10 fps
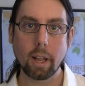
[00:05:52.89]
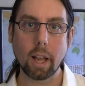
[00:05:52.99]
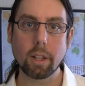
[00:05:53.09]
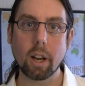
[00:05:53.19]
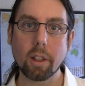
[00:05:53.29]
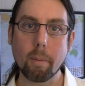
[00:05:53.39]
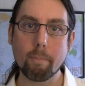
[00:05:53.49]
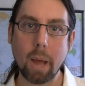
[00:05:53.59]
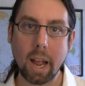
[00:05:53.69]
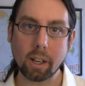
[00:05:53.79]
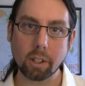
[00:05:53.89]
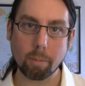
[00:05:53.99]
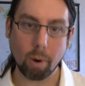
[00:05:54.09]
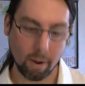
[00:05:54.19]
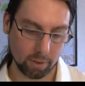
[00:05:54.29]
And then on the back of the
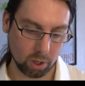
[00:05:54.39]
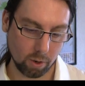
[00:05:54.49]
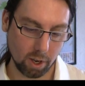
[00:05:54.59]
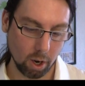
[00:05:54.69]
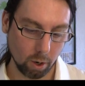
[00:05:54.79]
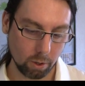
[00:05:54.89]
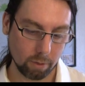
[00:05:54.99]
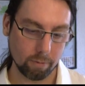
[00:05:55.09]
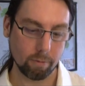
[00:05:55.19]
promissory note,